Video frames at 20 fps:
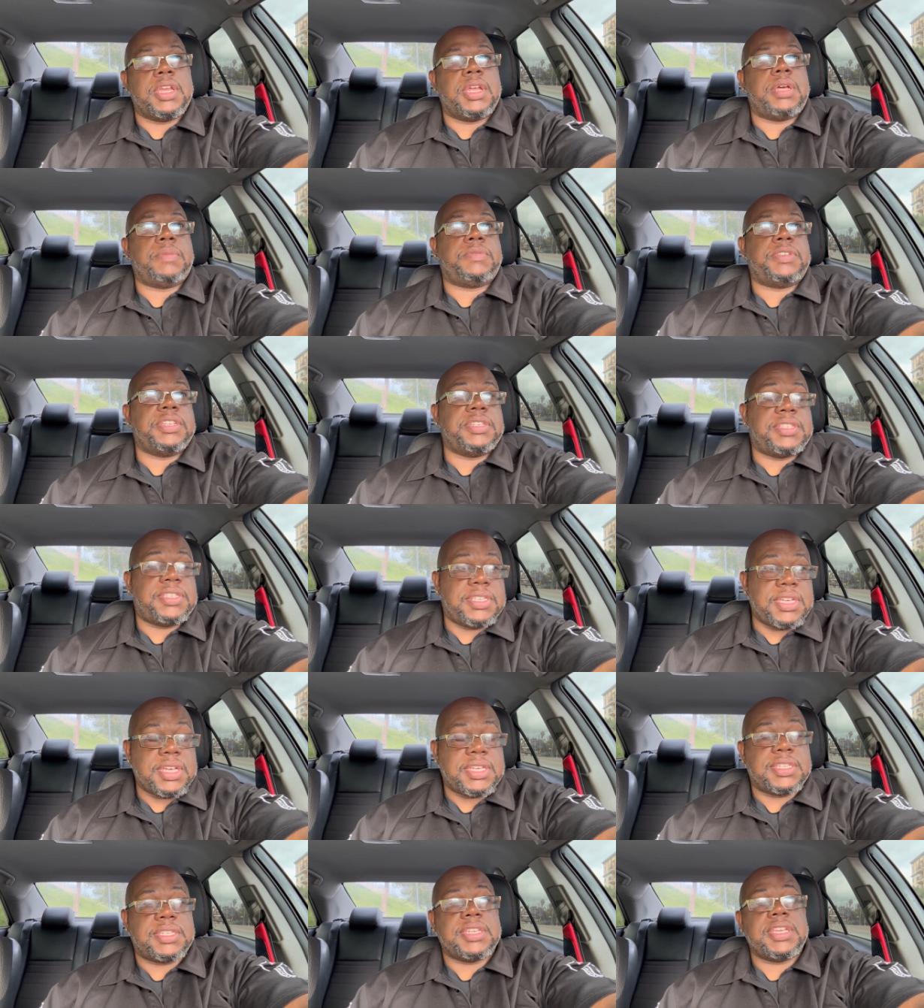up to
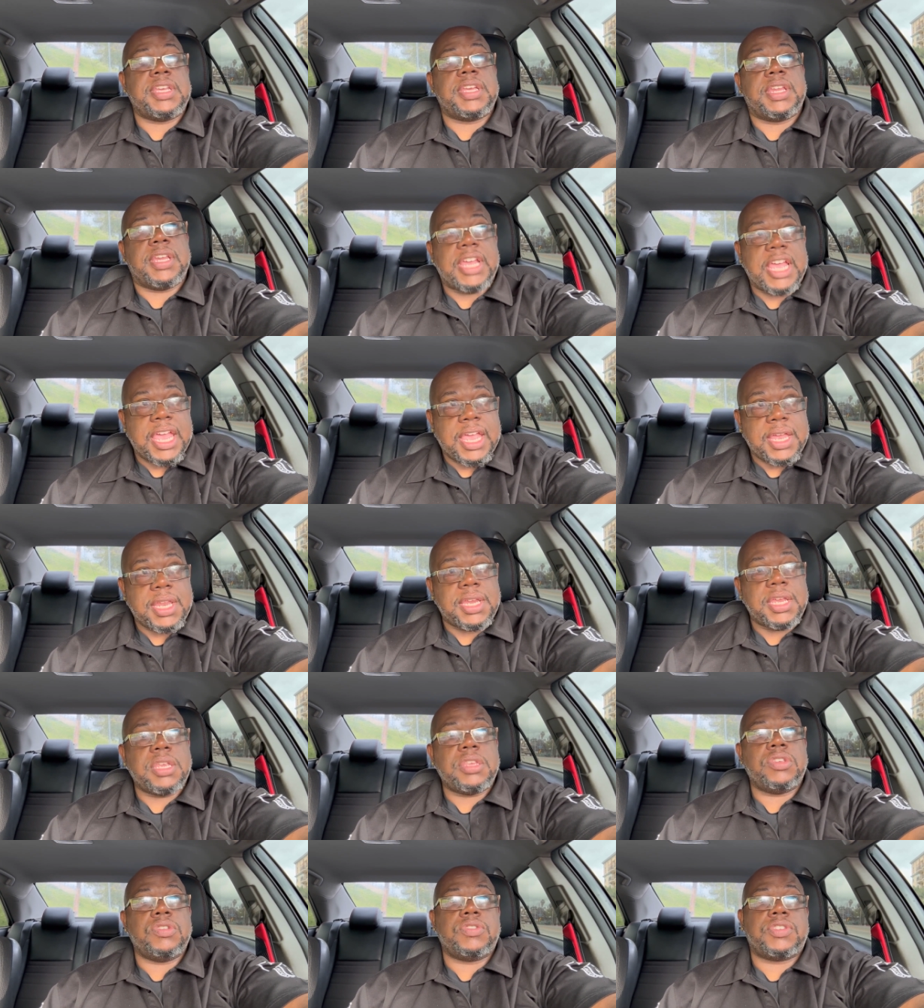60 and 80,
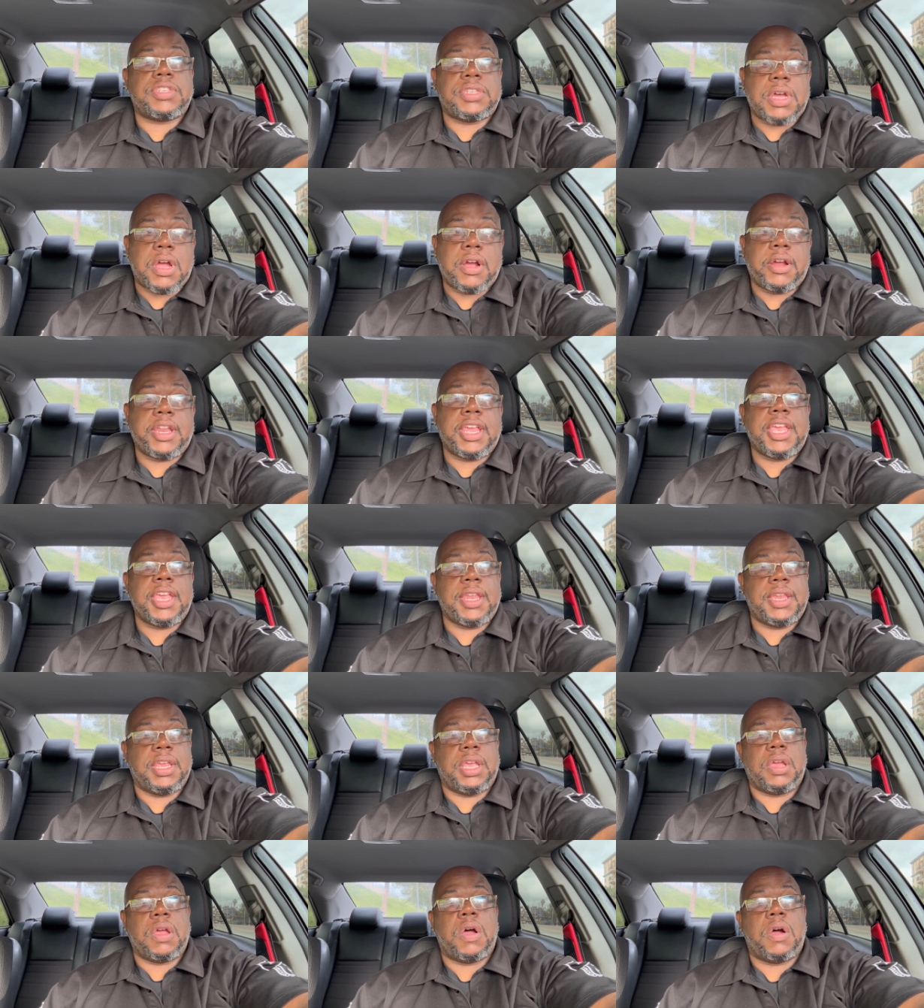you start
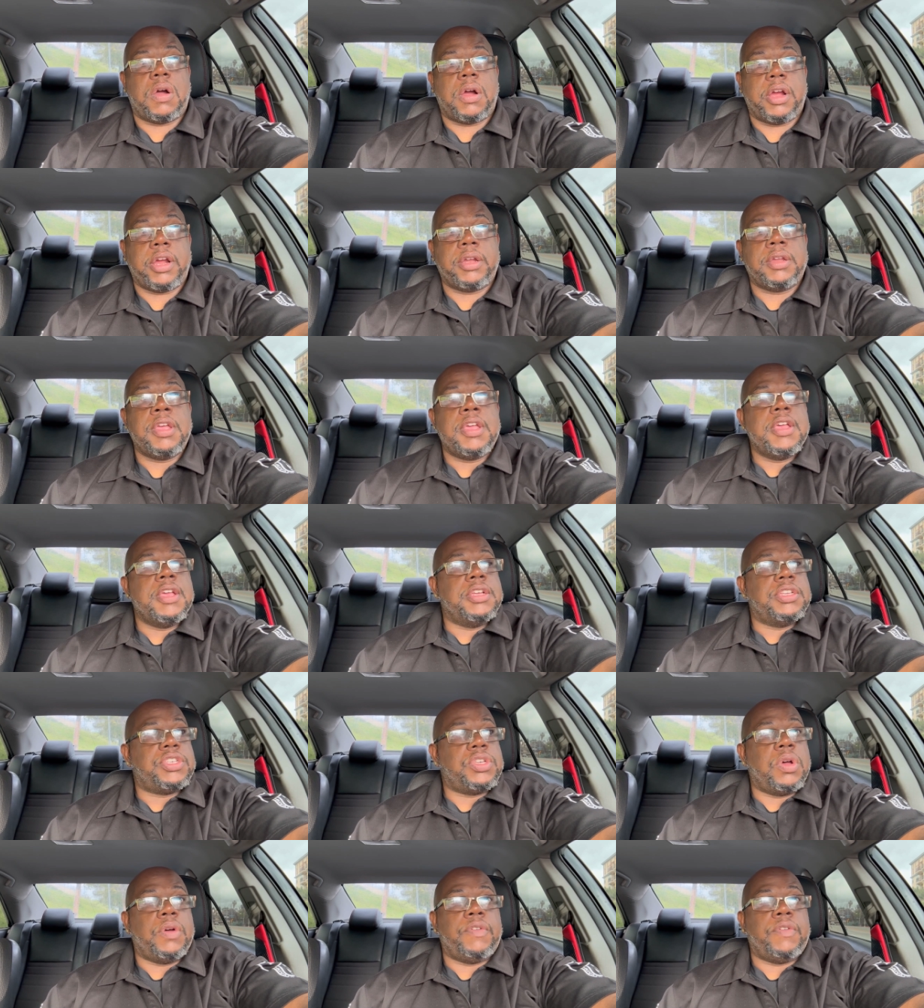hitting hard. So